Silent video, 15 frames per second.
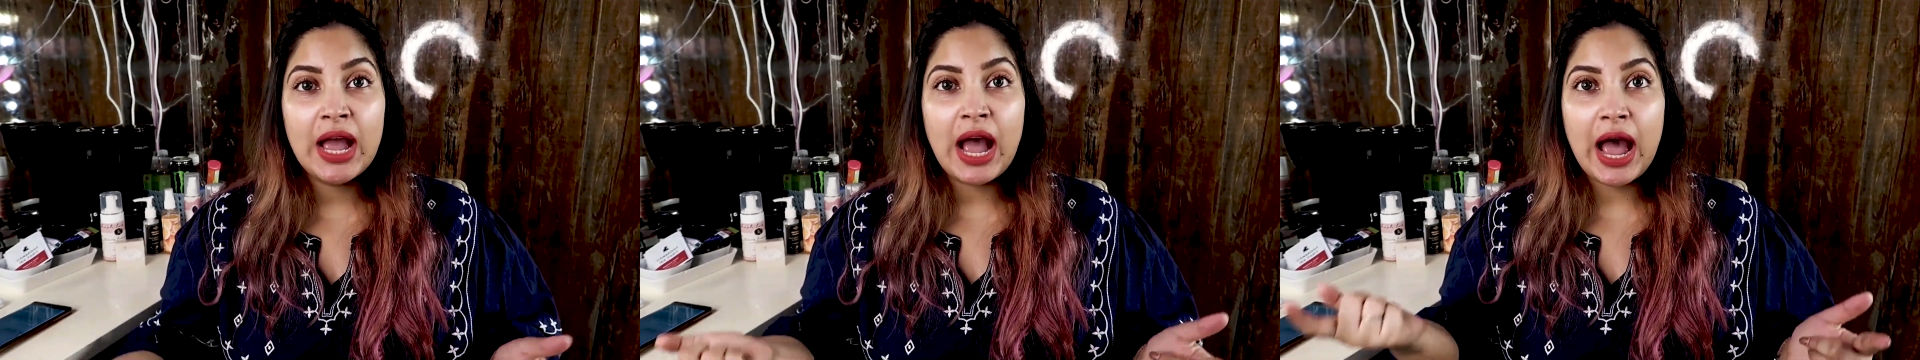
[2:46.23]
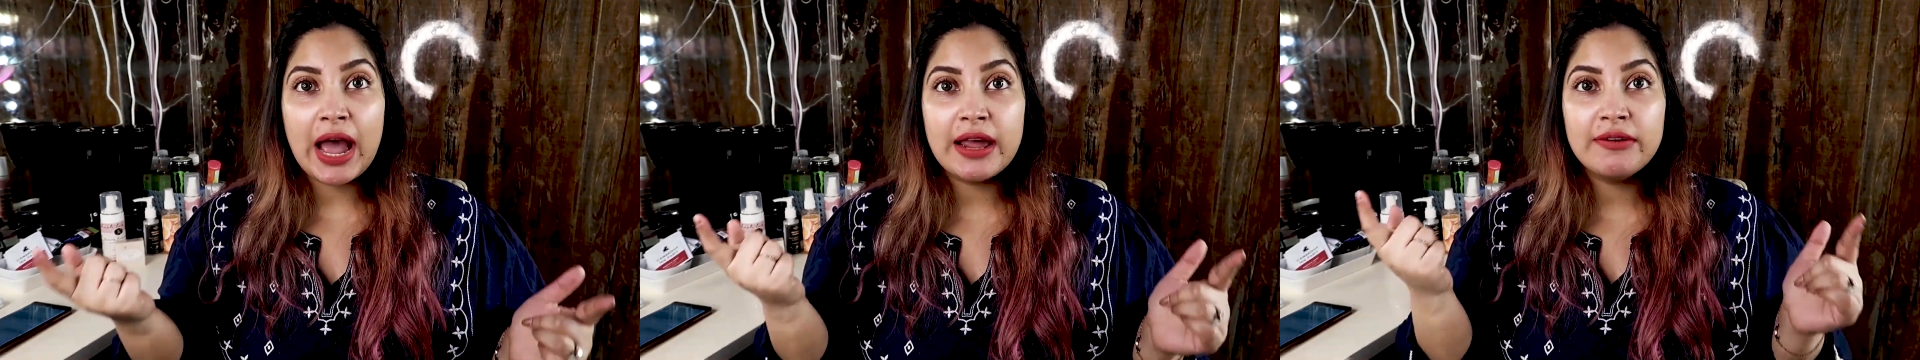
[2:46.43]

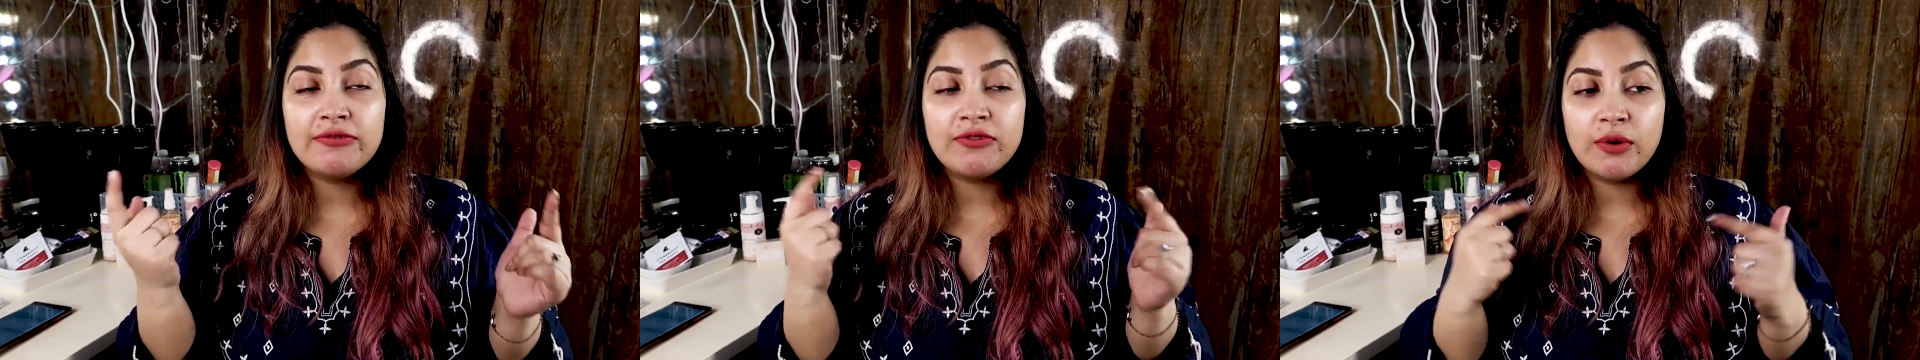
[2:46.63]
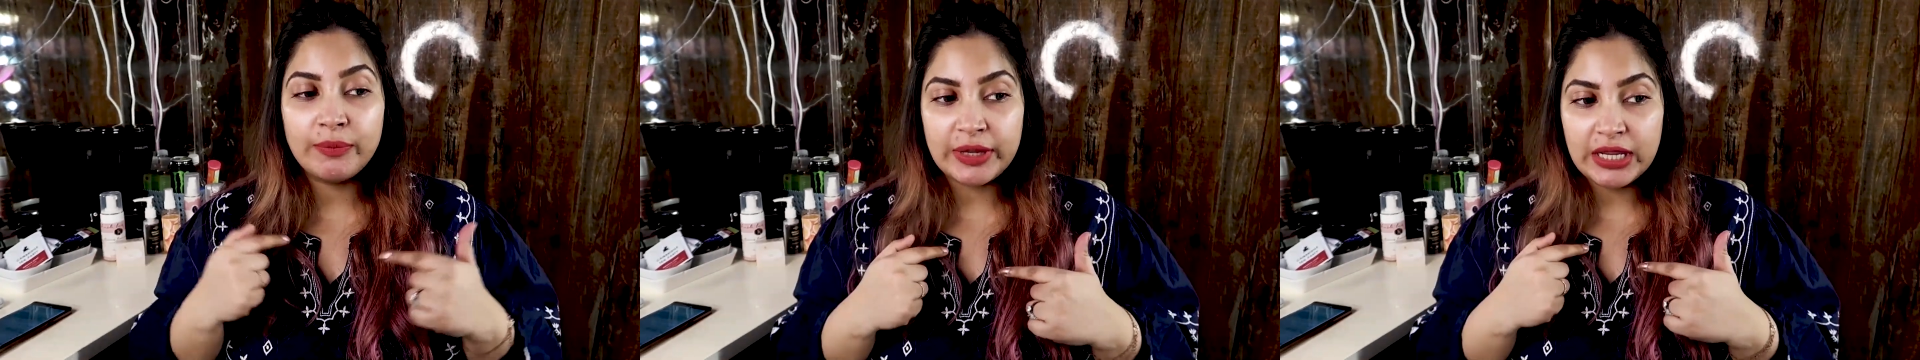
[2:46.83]
and
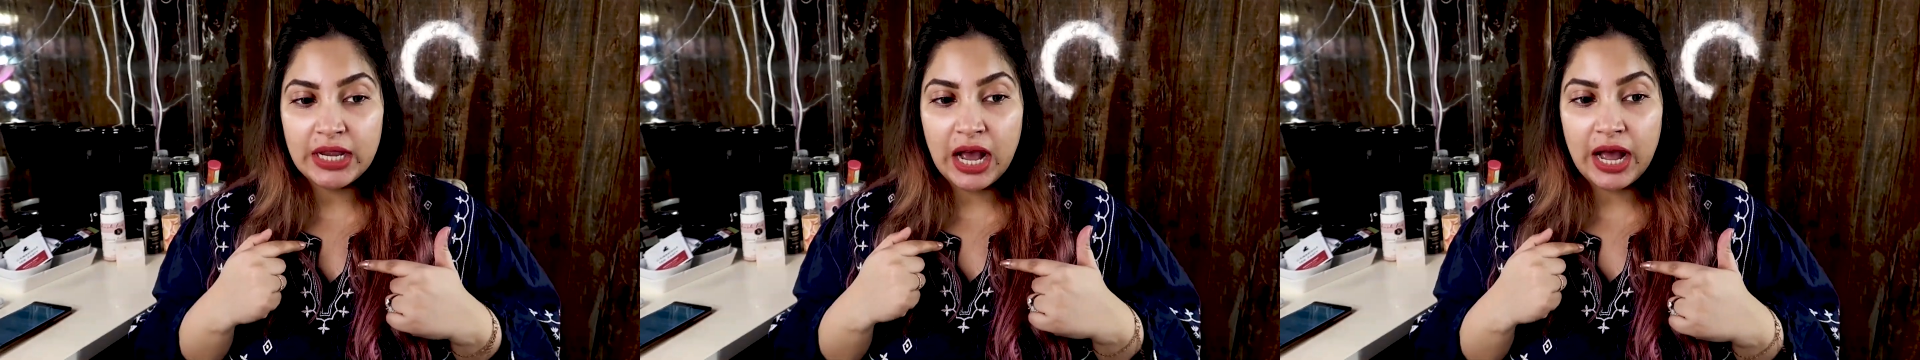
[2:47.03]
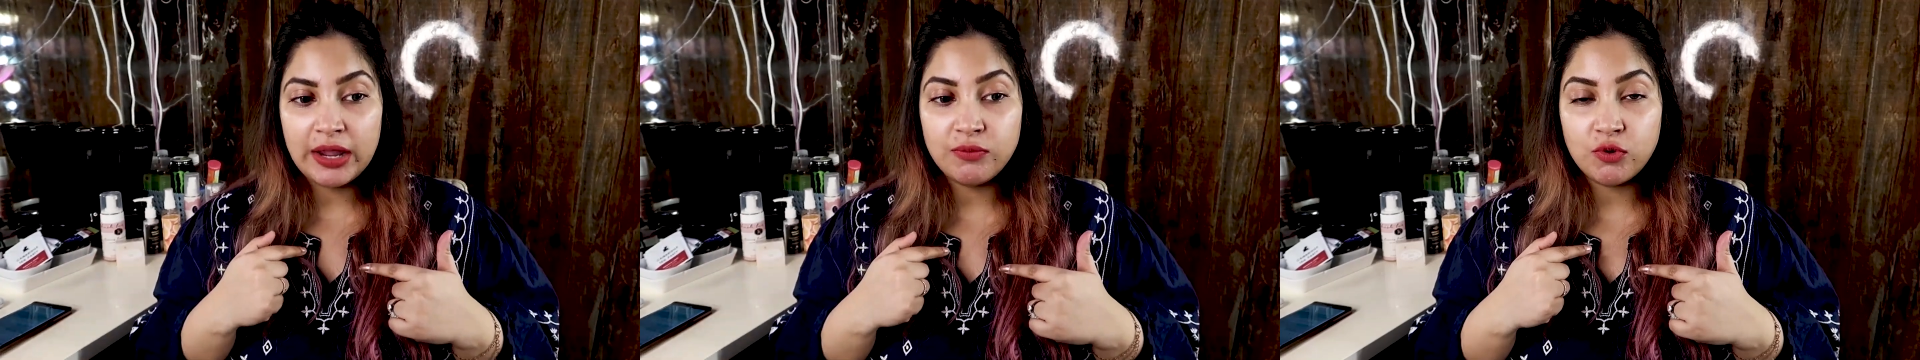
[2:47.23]
for me
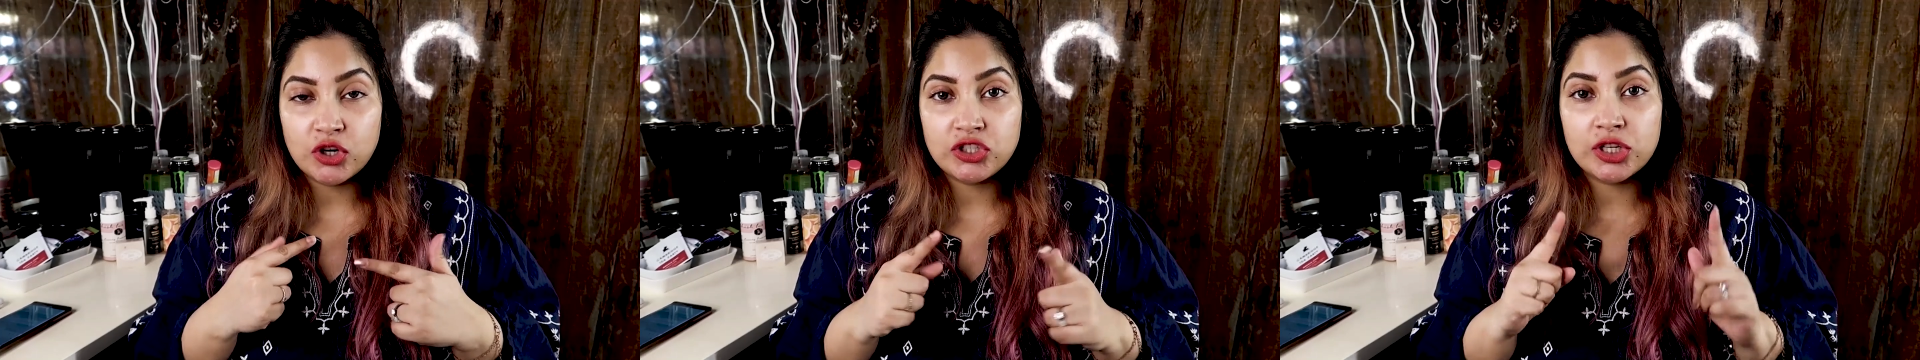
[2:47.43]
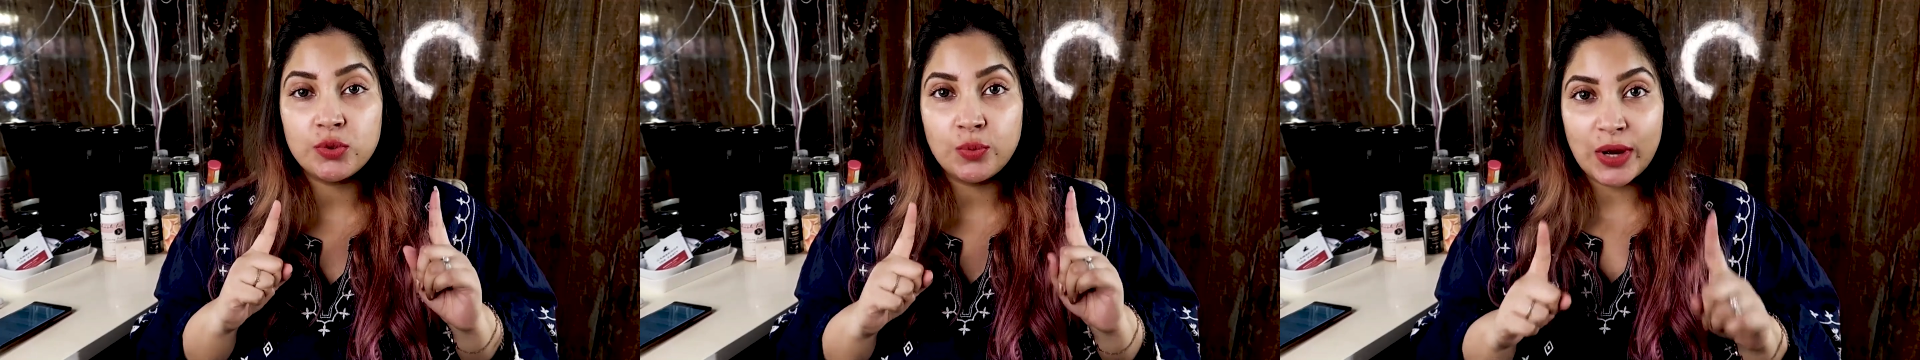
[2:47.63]
I
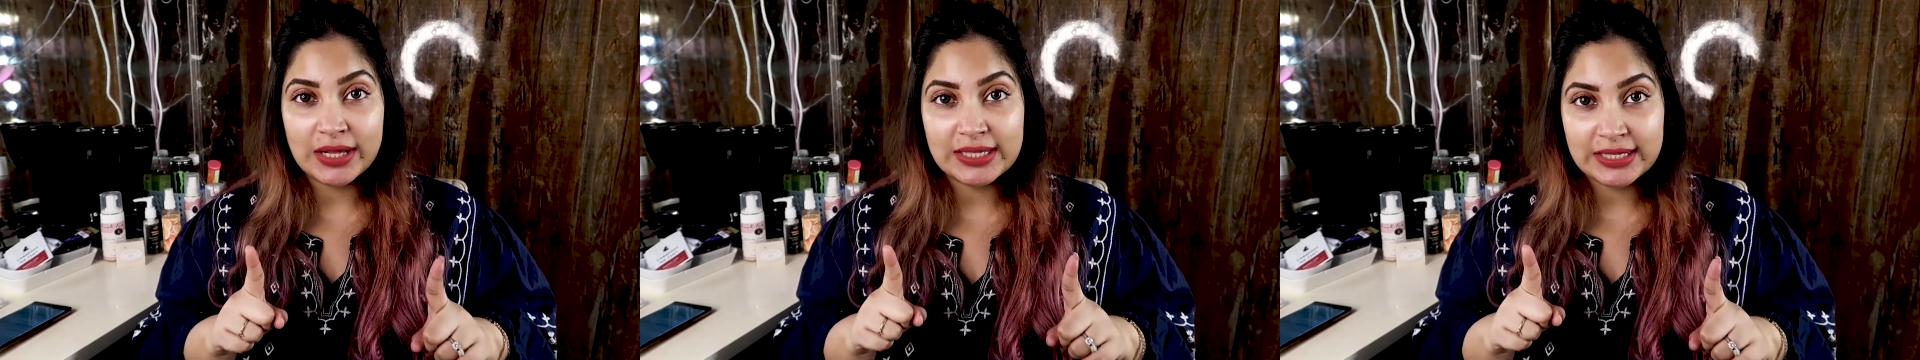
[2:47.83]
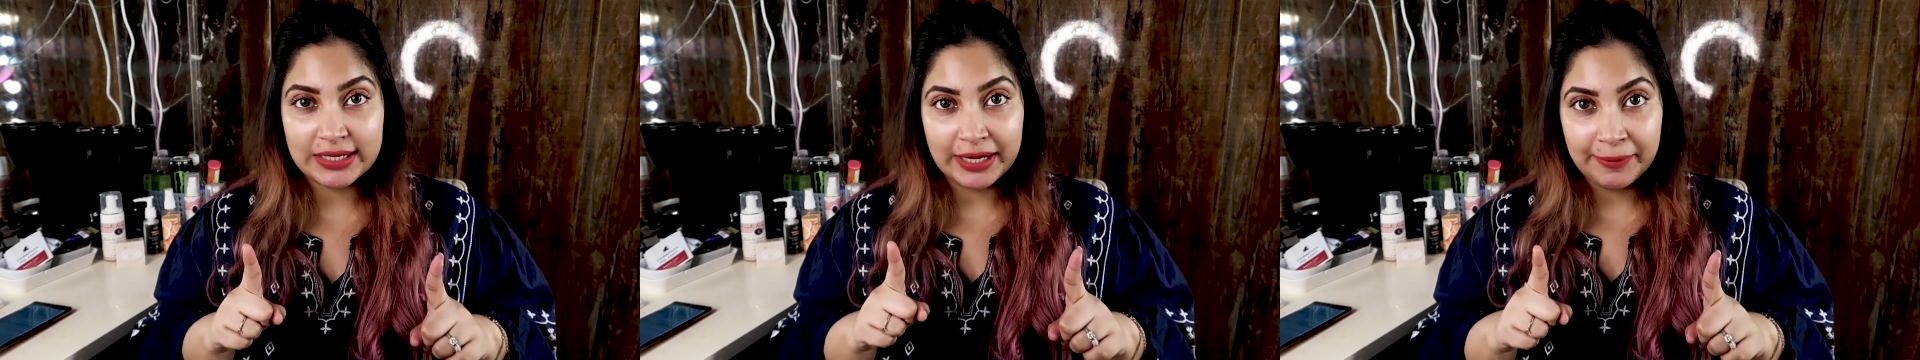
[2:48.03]
wash it
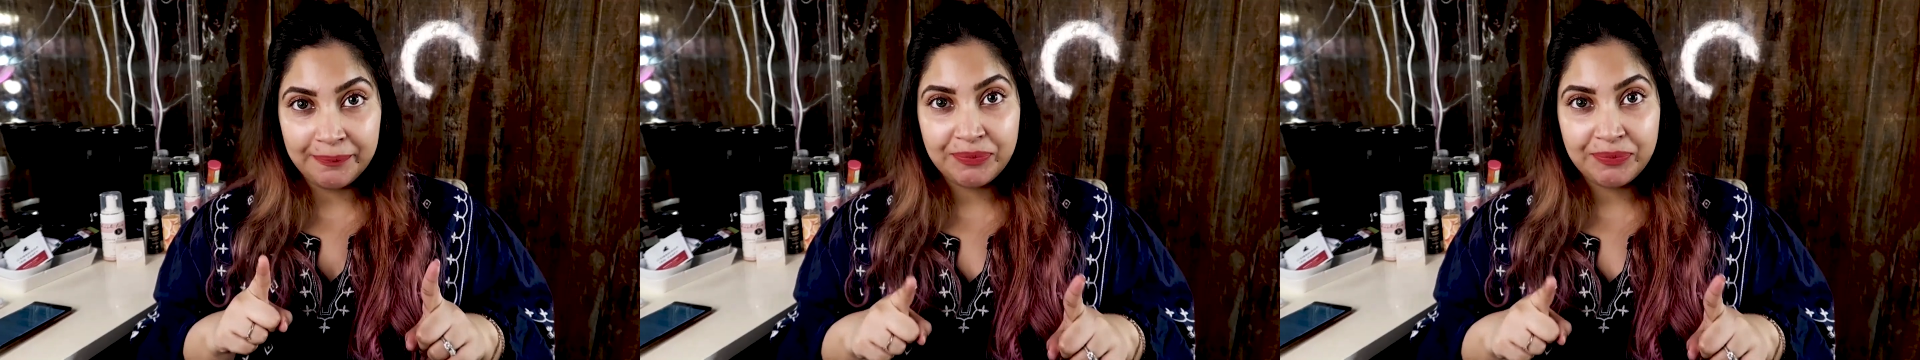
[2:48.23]
once a day,